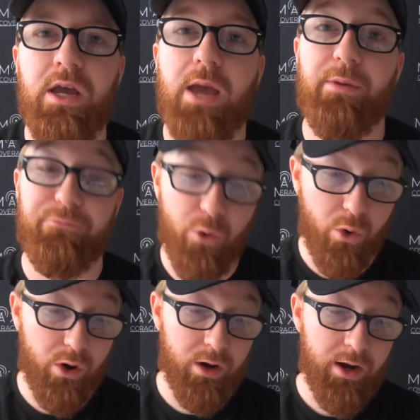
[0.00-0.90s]
And
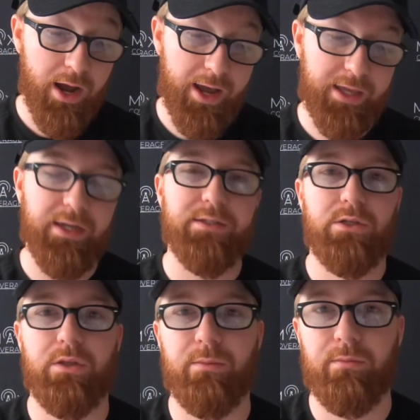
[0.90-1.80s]
before I get
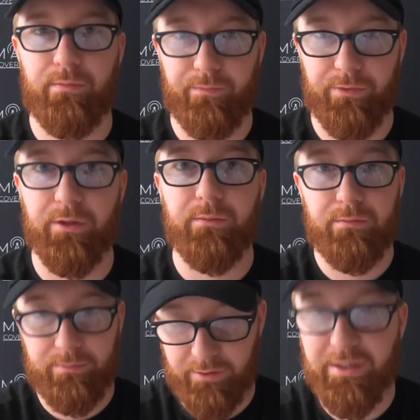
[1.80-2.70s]
into the
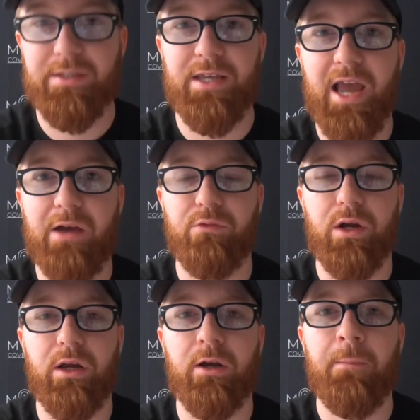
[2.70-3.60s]
list I have right
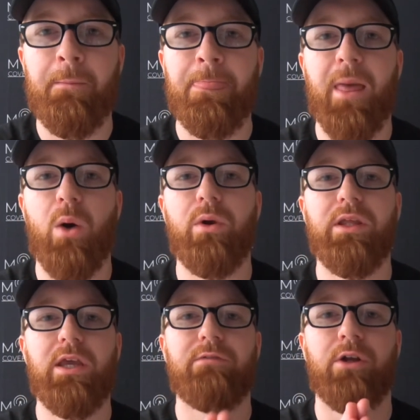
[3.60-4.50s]
here, I want to
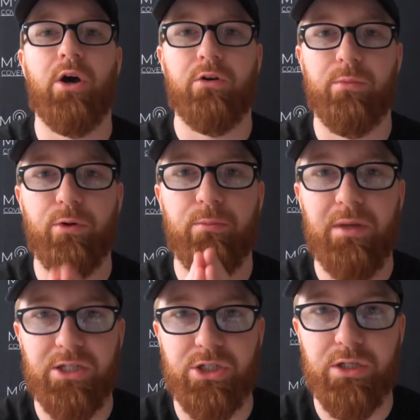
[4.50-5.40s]
give an honorable
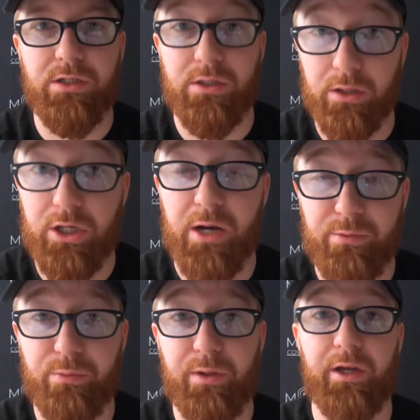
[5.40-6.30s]
mention to a
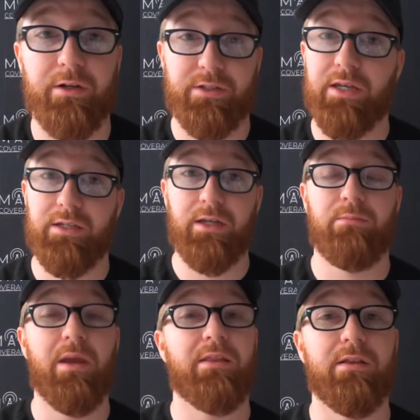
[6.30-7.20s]
couple players that didn't
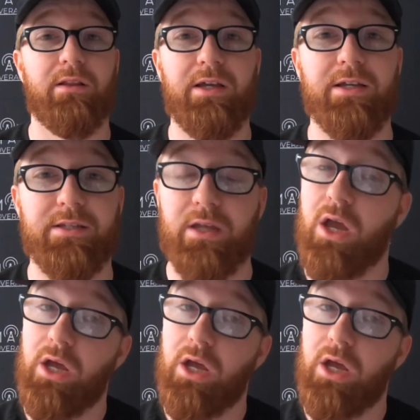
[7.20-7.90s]
make the list.